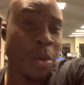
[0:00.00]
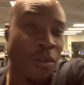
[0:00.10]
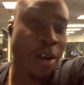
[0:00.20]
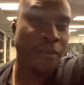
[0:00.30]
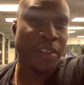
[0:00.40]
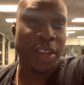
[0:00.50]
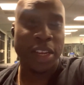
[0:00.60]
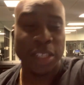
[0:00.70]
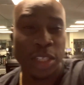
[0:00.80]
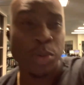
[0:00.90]
Evolve
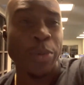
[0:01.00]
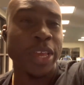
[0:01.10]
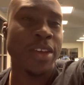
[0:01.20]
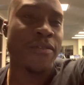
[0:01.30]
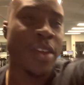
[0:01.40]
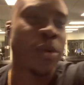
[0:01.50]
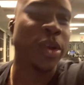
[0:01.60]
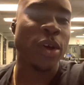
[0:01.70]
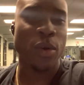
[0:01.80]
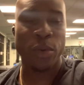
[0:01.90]
Fitness, where we get fit and we
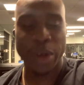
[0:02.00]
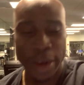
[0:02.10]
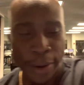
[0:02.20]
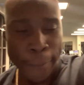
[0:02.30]
don't quit.